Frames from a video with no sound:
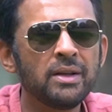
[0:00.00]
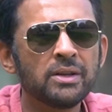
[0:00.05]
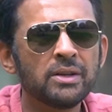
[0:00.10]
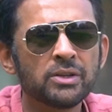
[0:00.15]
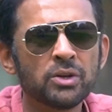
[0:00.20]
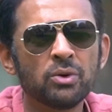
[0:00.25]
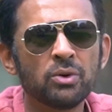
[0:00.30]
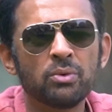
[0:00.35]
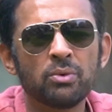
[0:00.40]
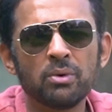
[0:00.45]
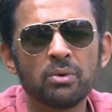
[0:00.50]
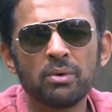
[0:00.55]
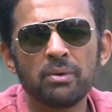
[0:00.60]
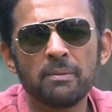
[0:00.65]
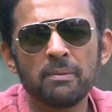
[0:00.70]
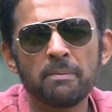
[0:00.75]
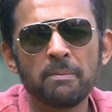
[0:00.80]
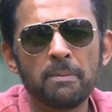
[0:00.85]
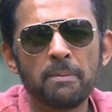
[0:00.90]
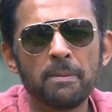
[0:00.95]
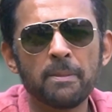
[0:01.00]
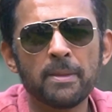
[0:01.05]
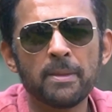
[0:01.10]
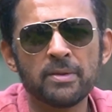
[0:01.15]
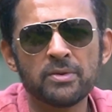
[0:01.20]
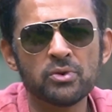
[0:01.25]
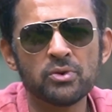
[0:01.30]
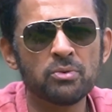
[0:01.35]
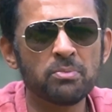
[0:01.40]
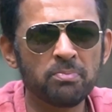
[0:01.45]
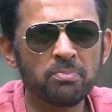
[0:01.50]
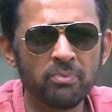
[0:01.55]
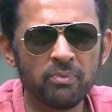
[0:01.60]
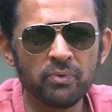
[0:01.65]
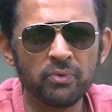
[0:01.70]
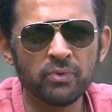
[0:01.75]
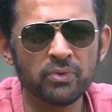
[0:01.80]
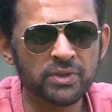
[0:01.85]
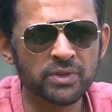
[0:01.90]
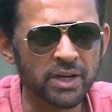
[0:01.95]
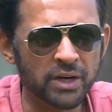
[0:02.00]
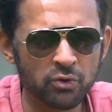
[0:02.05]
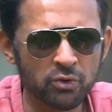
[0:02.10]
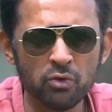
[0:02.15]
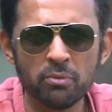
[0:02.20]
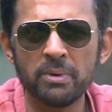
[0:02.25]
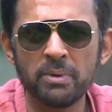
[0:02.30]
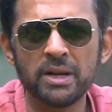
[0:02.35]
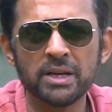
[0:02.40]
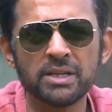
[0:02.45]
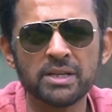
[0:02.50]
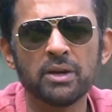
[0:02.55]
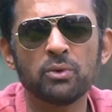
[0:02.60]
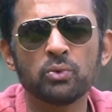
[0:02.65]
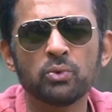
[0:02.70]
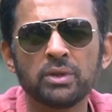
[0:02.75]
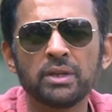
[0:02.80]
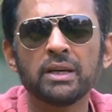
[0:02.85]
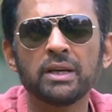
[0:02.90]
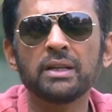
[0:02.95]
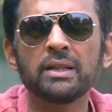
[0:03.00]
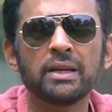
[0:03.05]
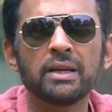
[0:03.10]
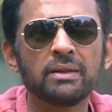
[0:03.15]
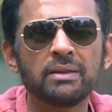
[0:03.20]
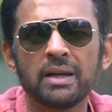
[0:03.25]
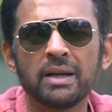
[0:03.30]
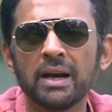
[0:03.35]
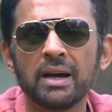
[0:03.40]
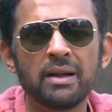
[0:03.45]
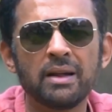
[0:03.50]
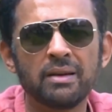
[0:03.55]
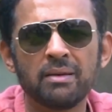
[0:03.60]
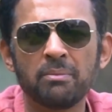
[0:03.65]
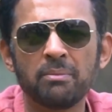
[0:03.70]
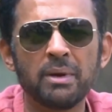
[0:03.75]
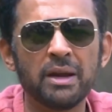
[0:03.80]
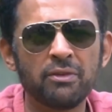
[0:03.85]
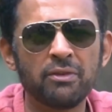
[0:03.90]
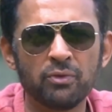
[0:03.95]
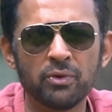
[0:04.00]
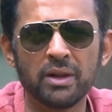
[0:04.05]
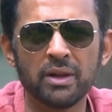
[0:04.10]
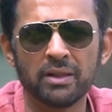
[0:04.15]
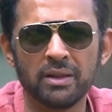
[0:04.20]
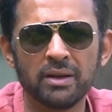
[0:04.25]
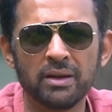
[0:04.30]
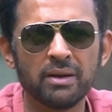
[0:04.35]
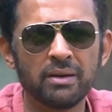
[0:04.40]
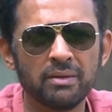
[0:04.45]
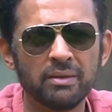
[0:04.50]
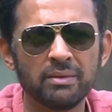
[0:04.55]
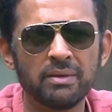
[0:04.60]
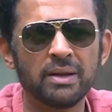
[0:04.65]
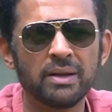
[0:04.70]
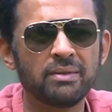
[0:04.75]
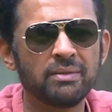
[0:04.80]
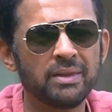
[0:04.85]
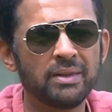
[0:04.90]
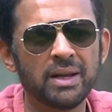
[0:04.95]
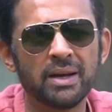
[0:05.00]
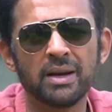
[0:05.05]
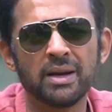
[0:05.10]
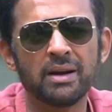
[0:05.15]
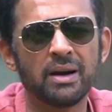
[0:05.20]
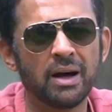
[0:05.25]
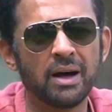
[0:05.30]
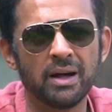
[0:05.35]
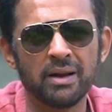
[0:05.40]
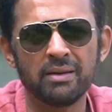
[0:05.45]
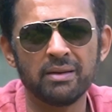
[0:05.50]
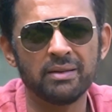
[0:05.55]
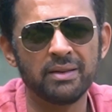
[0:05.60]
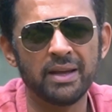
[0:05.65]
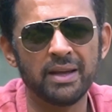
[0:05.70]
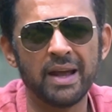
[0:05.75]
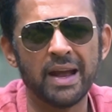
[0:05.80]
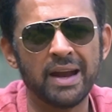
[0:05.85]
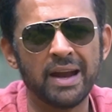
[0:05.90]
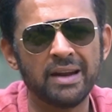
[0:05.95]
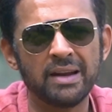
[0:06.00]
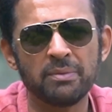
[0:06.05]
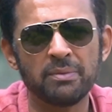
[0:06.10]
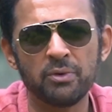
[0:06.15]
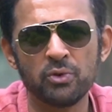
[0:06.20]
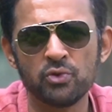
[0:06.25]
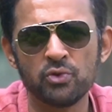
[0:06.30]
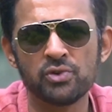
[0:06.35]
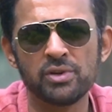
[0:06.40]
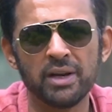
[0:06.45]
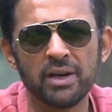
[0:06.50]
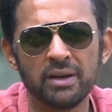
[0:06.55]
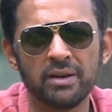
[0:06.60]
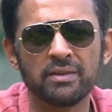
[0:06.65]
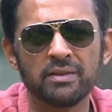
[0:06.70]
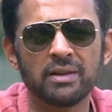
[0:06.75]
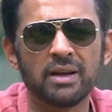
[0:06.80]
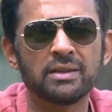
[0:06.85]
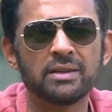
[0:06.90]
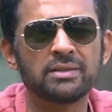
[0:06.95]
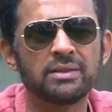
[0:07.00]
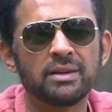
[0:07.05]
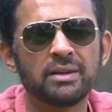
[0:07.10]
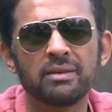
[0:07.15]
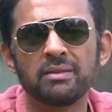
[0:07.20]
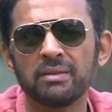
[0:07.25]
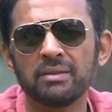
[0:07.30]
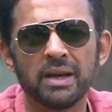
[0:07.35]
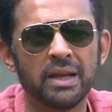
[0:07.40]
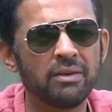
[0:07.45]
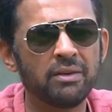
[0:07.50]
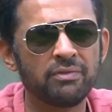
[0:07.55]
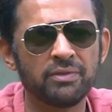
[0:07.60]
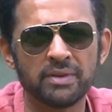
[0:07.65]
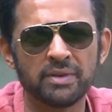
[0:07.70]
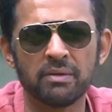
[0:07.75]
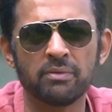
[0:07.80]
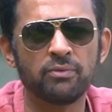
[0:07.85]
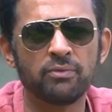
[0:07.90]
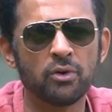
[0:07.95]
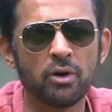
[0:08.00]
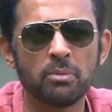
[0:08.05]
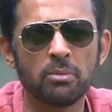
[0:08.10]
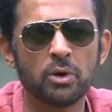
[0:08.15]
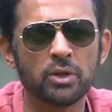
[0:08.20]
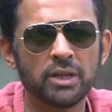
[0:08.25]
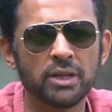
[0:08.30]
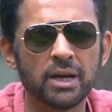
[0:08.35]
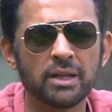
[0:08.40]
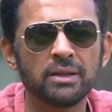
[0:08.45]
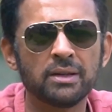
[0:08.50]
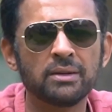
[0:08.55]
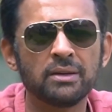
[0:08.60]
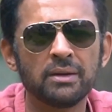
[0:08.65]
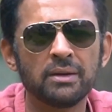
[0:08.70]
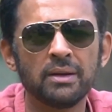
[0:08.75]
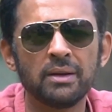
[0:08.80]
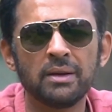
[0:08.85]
So jo sadkon pe racing hoti hain, they are meant for nothing. They end up usually in disaster in some form or the other.